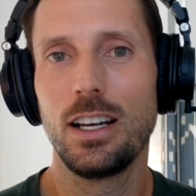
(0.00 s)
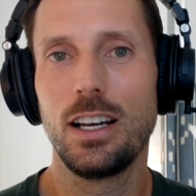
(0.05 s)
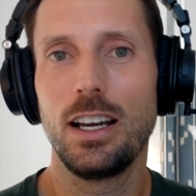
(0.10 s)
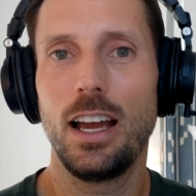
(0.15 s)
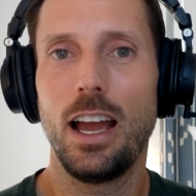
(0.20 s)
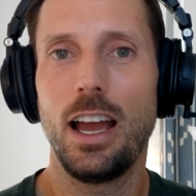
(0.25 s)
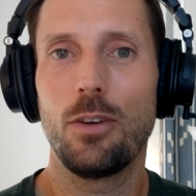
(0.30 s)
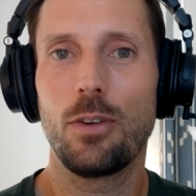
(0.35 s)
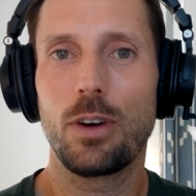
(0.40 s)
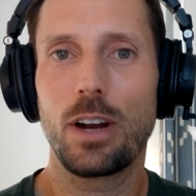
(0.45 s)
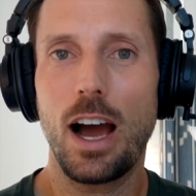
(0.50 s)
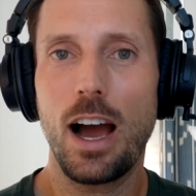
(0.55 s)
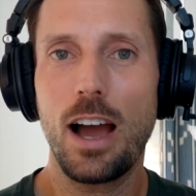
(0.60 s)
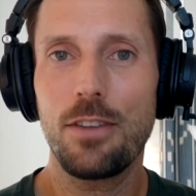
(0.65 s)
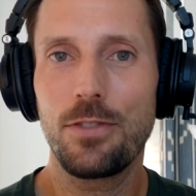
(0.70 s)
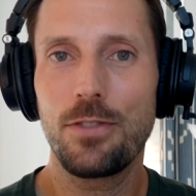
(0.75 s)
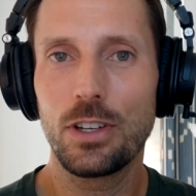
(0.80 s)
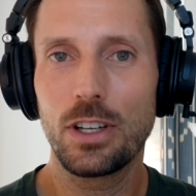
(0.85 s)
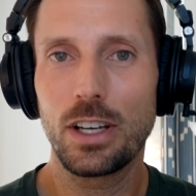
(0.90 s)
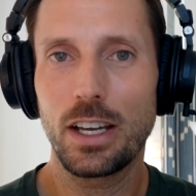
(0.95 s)
And when I
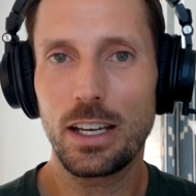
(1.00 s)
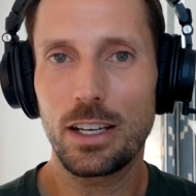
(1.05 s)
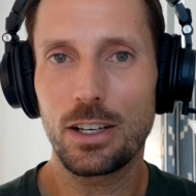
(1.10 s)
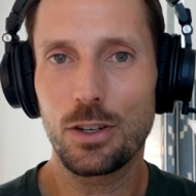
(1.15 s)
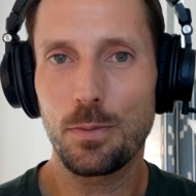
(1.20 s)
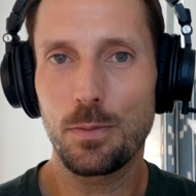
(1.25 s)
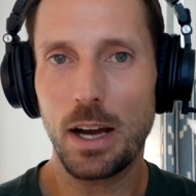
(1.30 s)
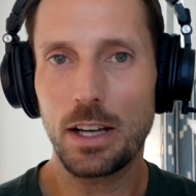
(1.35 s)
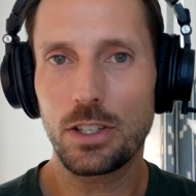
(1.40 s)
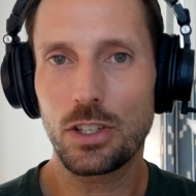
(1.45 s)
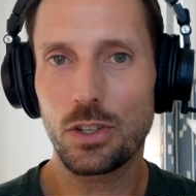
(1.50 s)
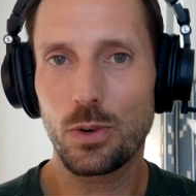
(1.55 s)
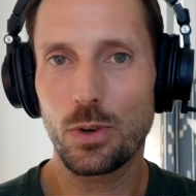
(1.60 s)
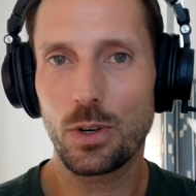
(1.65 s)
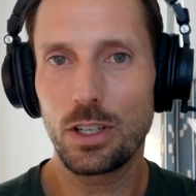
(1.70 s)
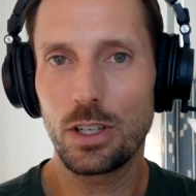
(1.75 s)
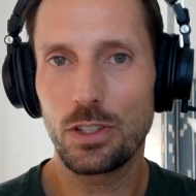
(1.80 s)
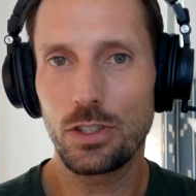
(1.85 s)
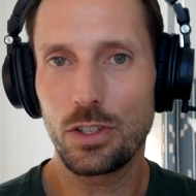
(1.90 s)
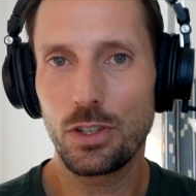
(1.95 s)
feel anger, my
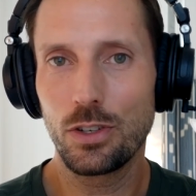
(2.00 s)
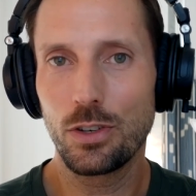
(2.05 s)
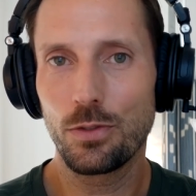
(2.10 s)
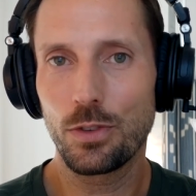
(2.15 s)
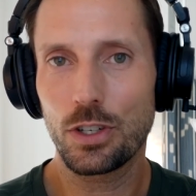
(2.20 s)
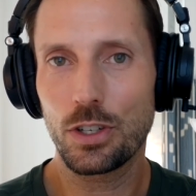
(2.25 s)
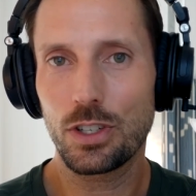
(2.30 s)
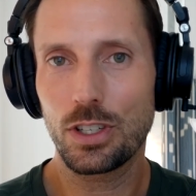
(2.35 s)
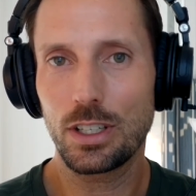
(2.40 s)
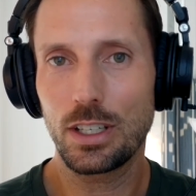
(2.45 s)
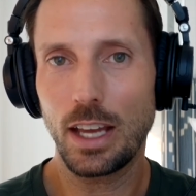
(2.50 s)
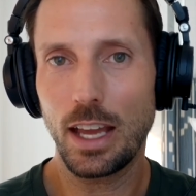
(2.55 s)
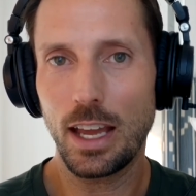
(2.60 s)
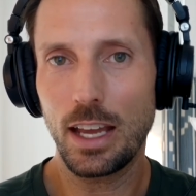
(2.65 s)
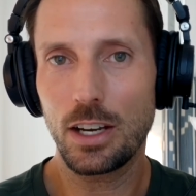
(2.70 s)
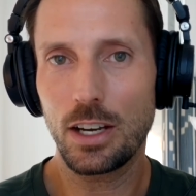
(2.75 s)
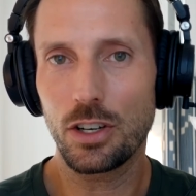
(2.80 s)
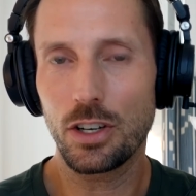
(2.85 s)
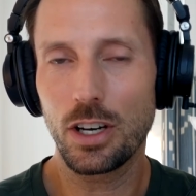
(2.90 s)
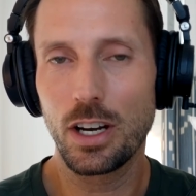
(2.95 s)
story is universally
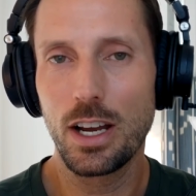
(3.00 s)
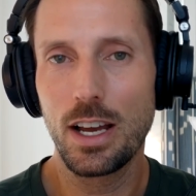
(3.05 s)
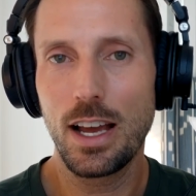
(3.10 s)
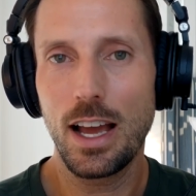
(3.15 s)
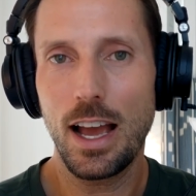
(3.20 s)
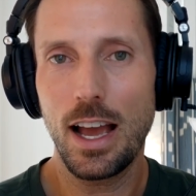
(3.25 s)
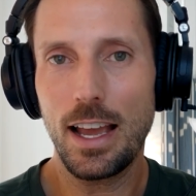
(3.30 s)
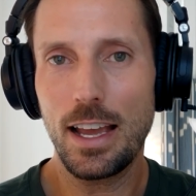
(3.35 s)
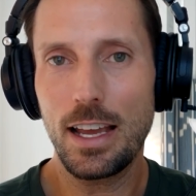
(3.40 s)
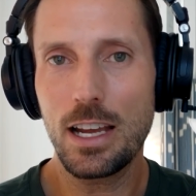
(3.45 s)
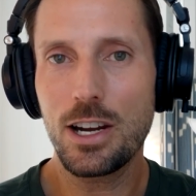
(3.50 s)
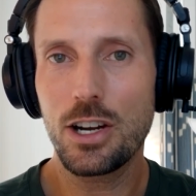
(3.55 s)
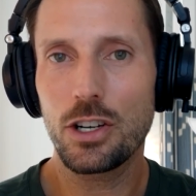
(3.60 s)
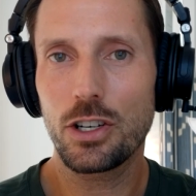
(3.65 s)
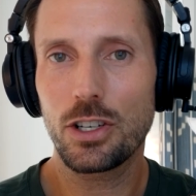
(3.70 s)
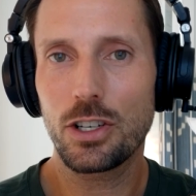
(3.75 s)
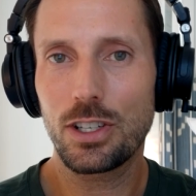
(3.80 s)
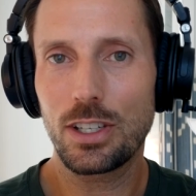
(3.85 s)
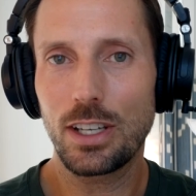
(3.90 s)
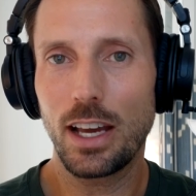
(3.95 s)
anger.
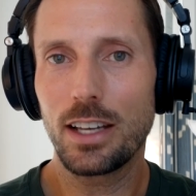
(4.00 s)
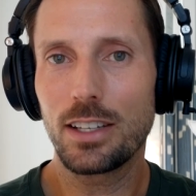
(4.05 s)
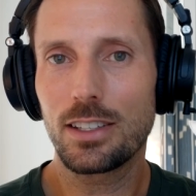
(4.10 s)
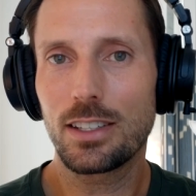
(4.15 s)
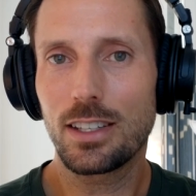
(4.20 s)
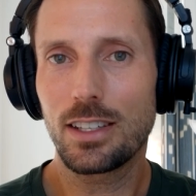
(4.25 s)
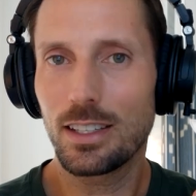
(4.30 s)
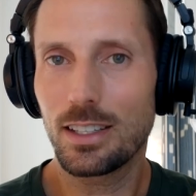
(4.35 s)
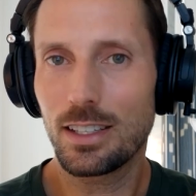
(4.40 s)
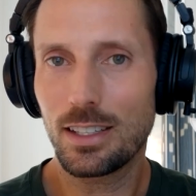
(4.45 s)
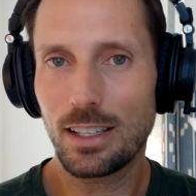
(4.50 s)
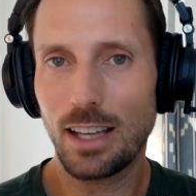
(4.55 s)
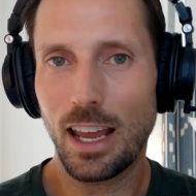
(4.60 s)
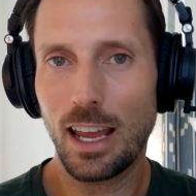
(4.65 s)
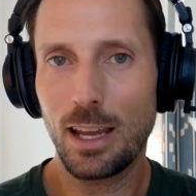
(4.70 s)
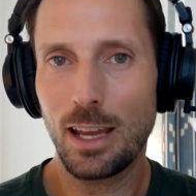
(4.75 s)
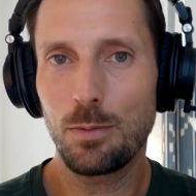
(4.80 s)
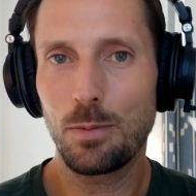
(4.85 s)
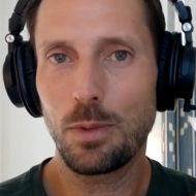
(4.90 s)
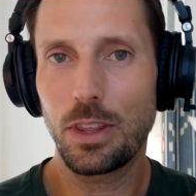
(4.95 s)
Anger says the
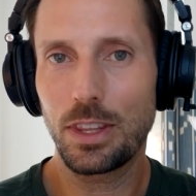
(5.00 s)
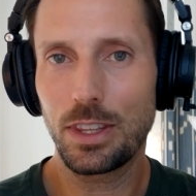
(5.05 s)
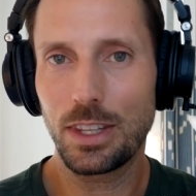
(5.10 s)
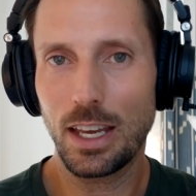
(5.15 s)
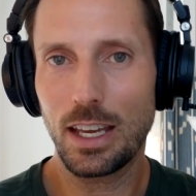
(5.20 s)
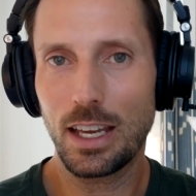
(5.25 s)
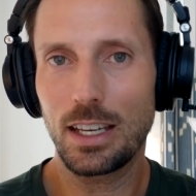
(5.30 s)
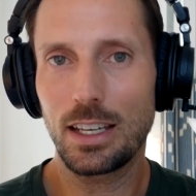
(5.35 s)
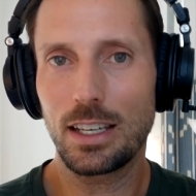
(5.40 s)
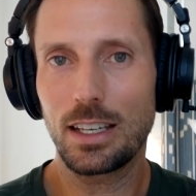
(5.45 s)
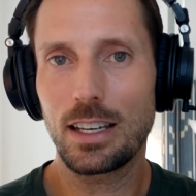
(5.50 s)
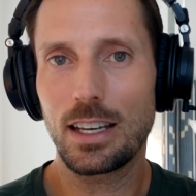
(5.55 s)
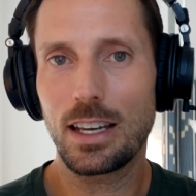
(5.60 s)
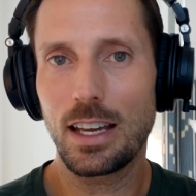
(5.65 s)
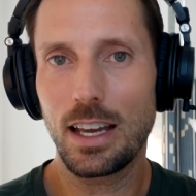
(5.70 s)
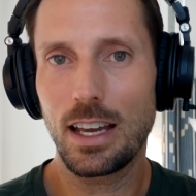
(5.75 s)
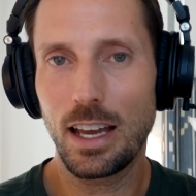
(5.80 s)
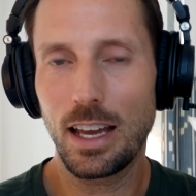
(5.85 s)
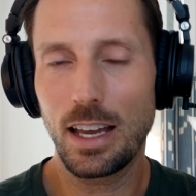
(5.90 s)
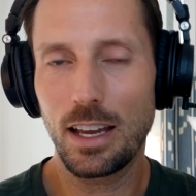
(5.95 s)
same thing
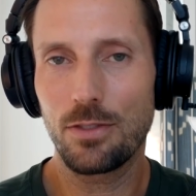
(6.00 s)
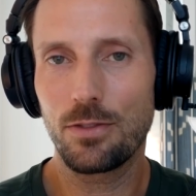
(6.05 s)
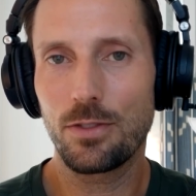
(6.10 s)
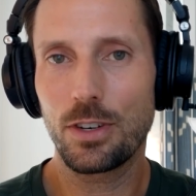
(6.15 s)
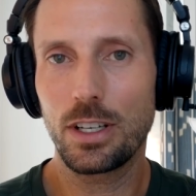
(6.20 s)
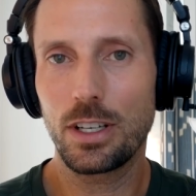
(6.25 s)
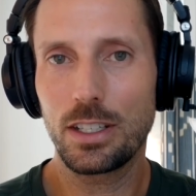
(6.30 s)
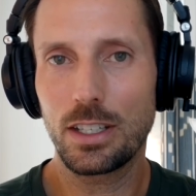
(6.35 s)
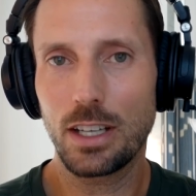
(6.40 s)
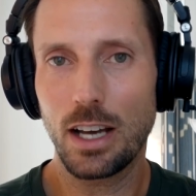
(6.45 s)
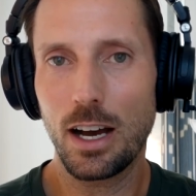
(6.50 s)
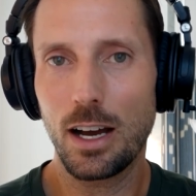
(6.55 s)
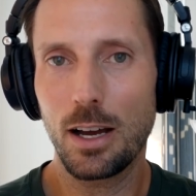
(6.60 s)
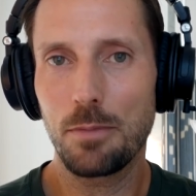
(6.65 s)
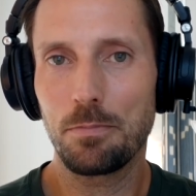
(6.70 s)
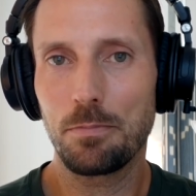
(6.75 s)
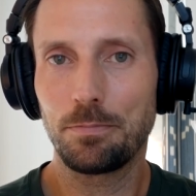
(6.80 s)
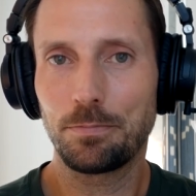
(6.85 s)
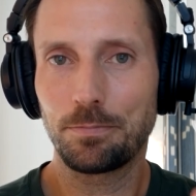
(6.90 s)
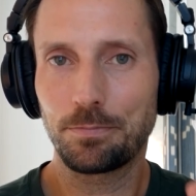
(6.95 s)
every
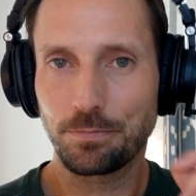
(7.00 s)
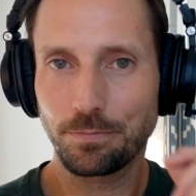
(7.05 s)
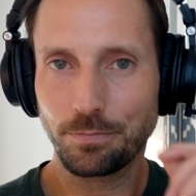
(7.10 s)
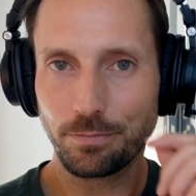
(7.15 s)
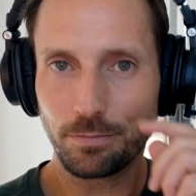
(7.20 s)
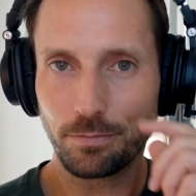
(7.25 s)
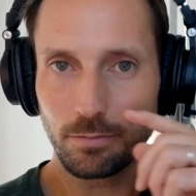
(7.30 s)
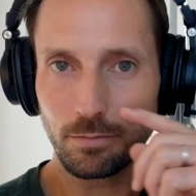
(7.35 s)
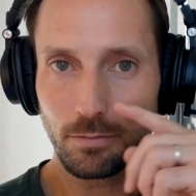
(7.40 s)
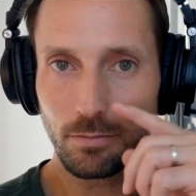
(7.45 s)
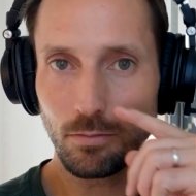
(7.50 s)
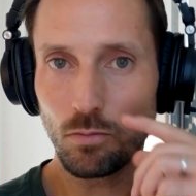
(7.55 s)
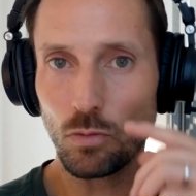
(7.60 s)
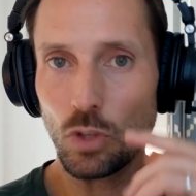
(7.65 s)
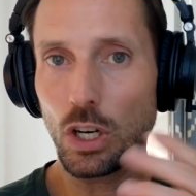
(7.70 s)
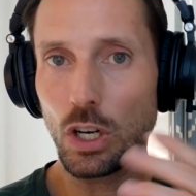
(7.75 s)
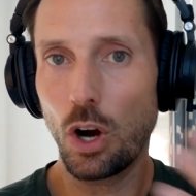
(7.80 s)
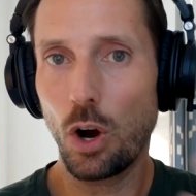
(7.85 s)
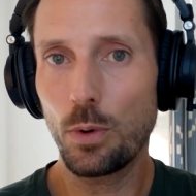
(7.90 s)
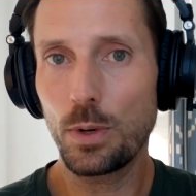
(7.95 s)
time.
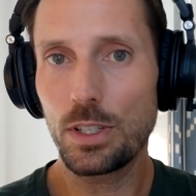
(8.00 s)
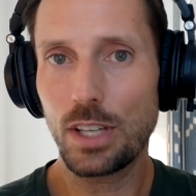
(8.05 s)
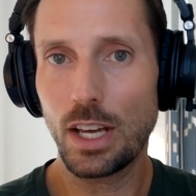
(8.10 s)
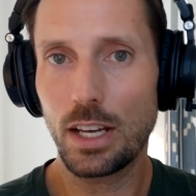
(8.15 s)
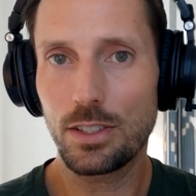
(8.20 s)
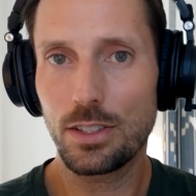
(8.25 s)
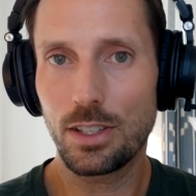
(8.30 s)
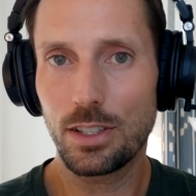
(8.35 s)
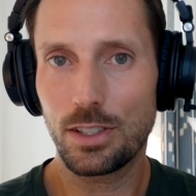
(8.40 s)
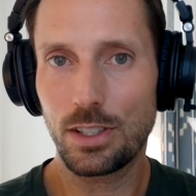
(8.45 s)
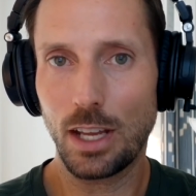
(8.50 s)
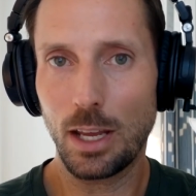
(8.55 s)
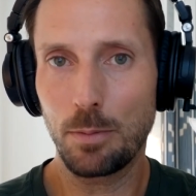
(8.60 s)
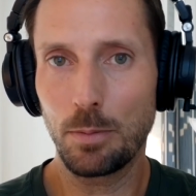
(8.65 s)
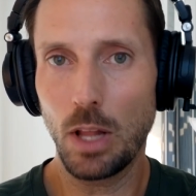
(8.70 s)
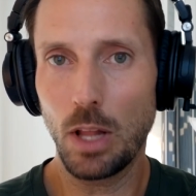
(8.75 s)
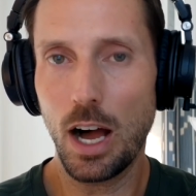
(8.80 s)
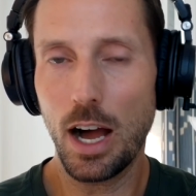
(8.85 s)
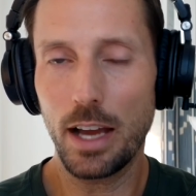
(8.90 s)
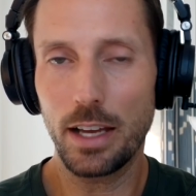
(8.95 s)
It always has the same
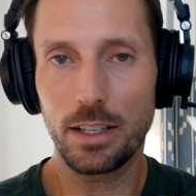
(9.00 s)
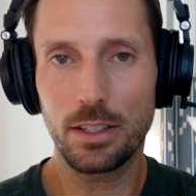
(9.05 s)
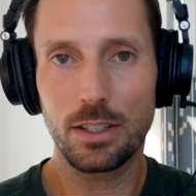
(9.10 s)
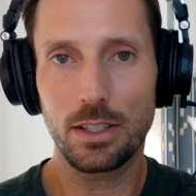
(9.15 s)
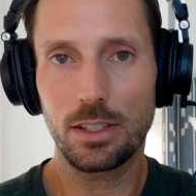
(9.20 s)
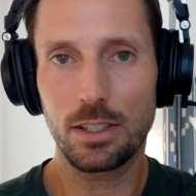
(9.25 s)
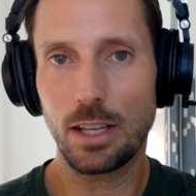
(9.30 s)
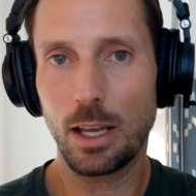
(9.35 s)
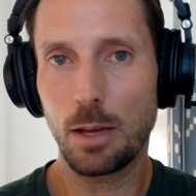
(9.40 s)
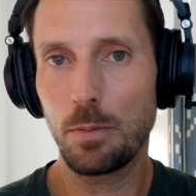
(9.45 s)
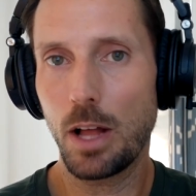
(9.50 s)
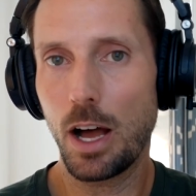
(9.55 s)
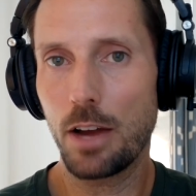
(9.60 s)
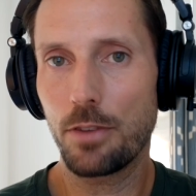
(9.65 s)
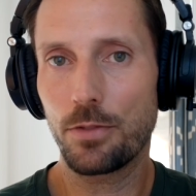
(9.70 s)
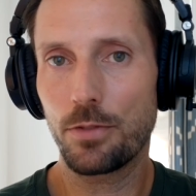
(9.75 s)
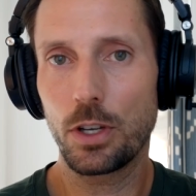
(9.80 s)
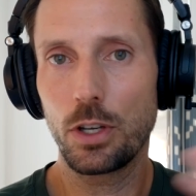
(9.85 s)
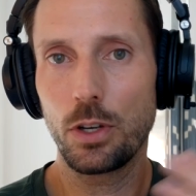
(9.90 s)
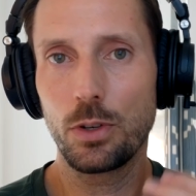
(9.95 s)
lie. It's the same lie
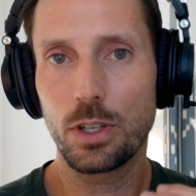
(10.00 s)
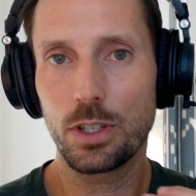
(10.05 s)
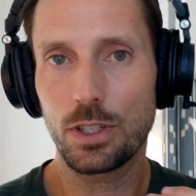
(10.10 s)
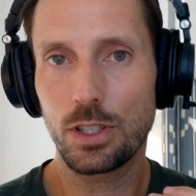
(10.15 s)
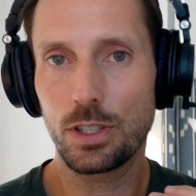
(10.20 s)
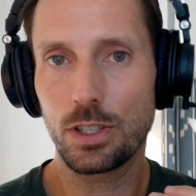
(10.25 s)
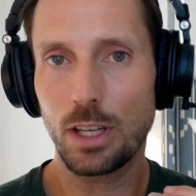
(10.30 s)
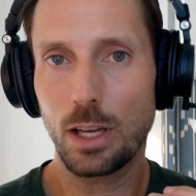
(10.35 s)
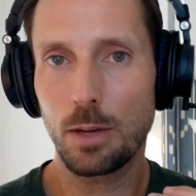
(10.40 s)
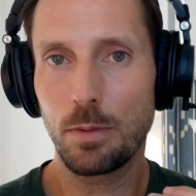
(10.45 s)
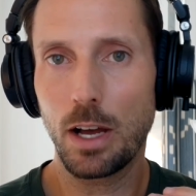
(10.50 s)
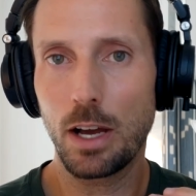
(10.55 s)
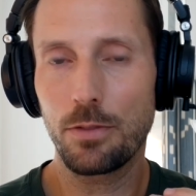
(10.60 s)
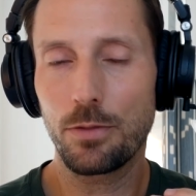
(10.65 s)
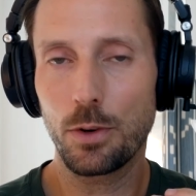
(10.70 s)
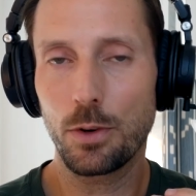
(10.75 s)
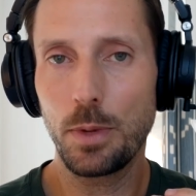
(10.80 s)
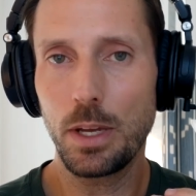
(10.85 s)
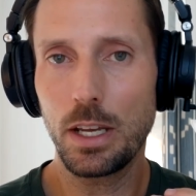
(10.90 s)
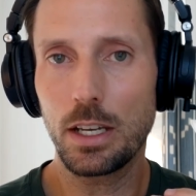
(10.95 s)
for you, and it's the same lie
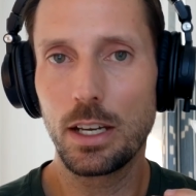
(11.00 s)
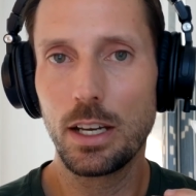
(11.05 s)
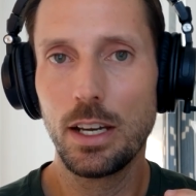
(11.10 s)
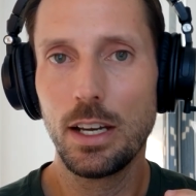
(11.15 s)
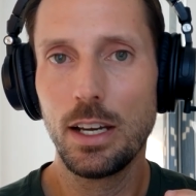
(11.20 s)
for me.